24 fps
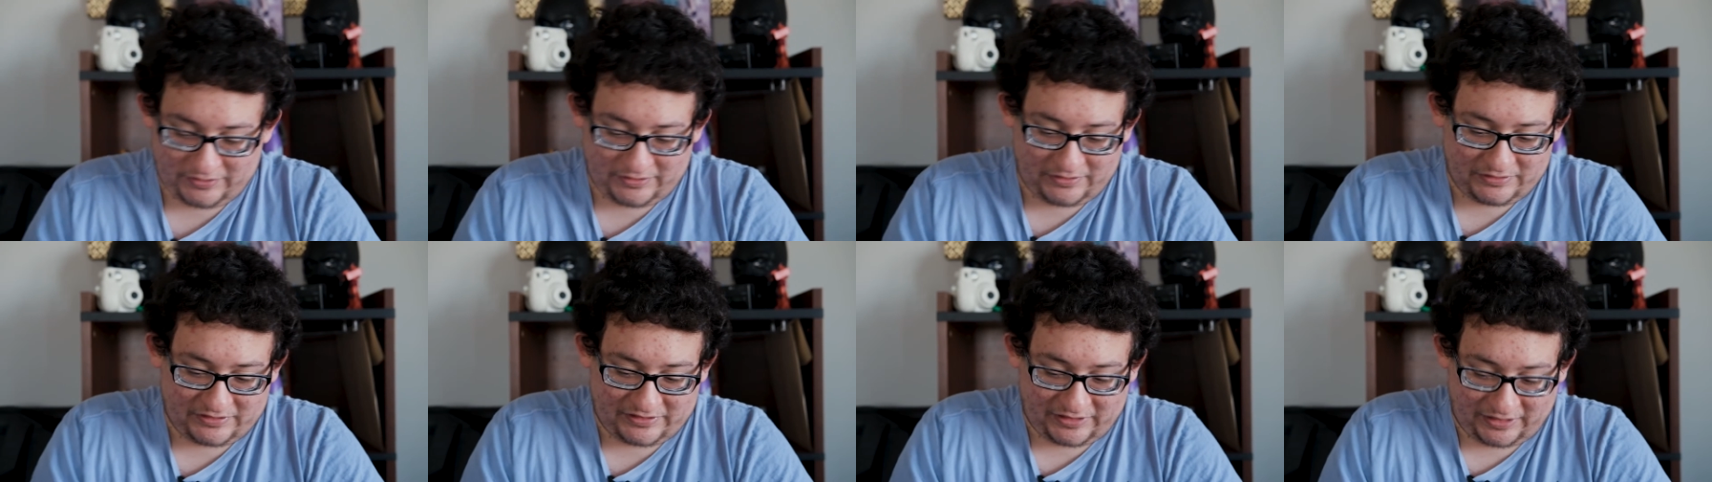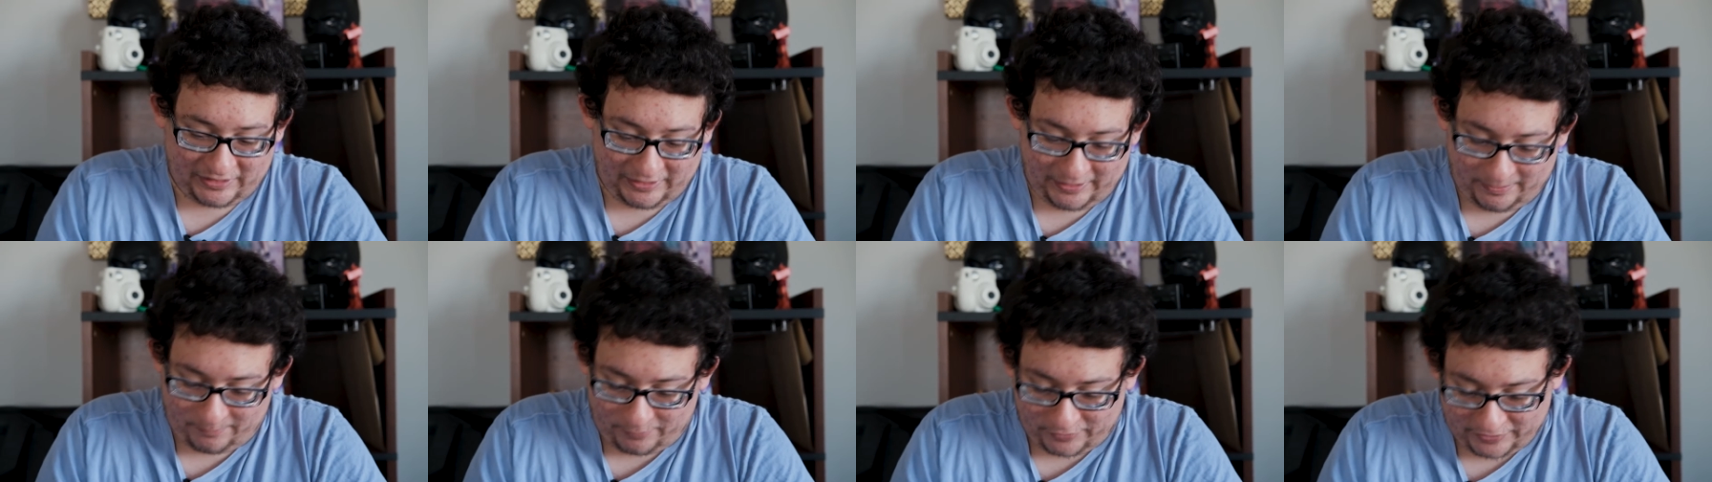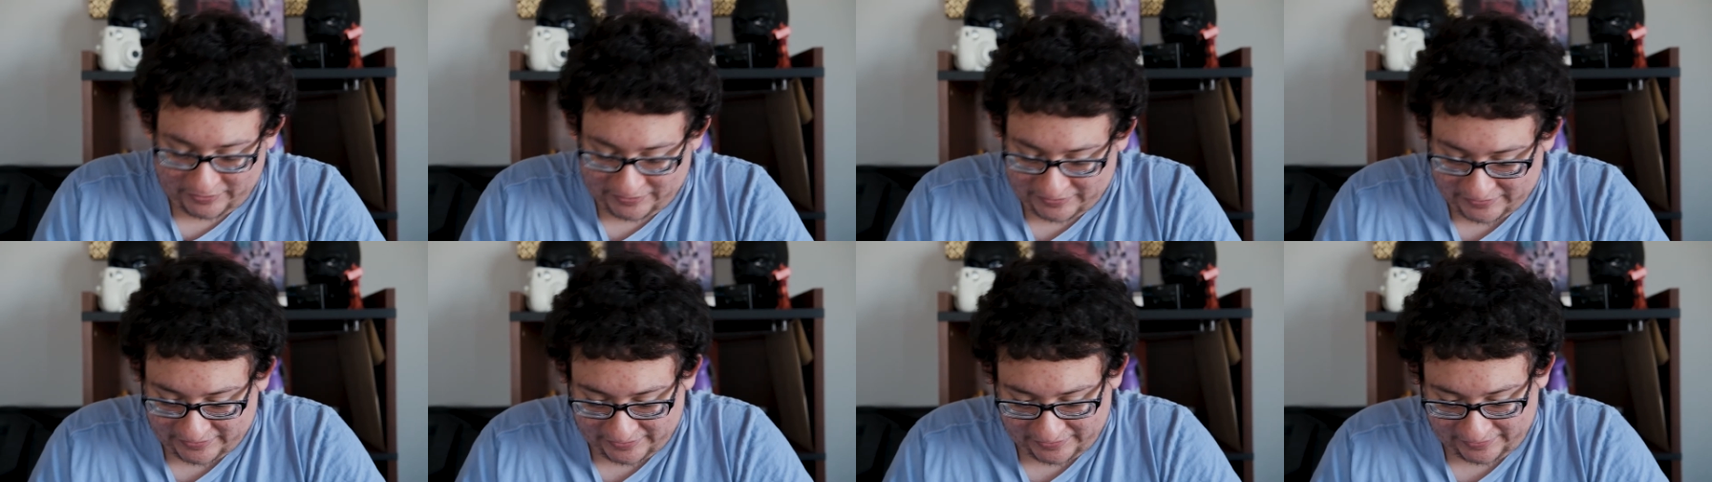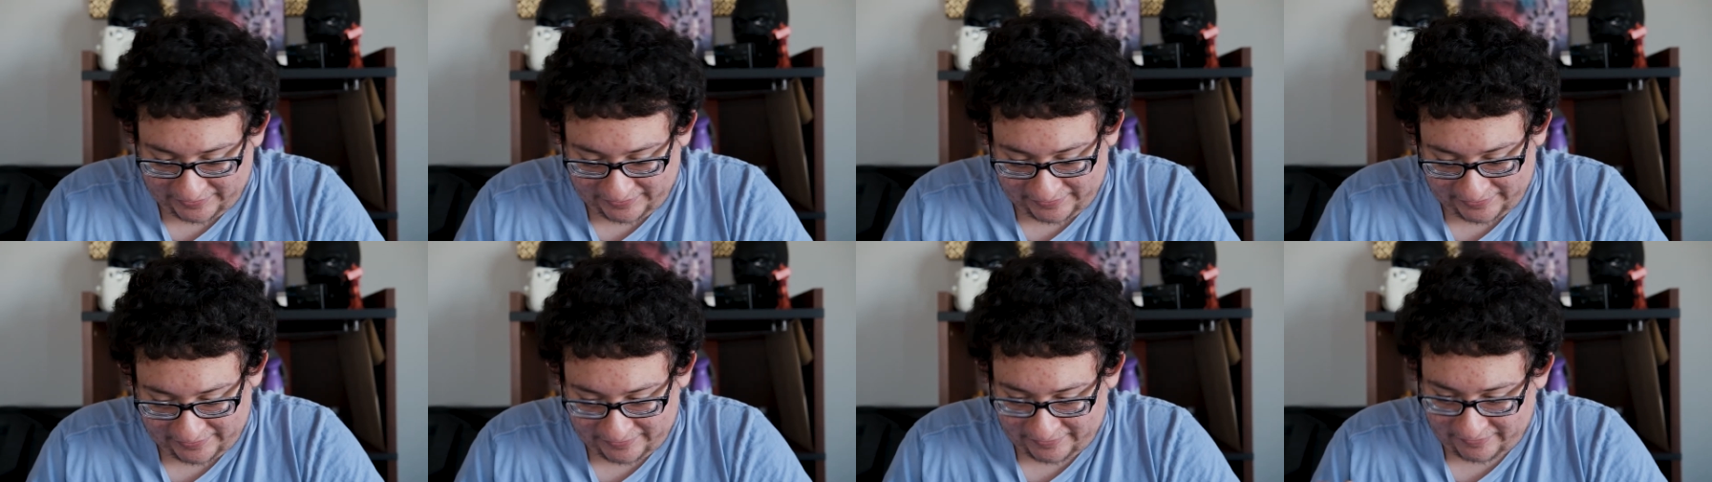celebrities in
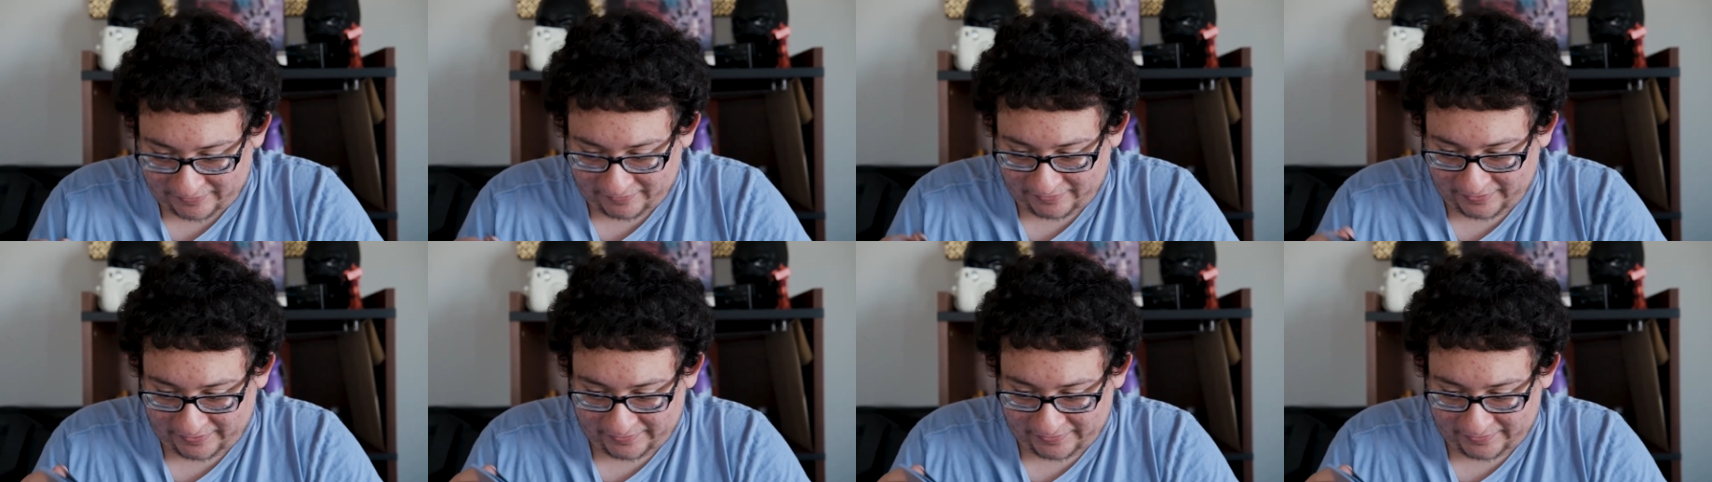here,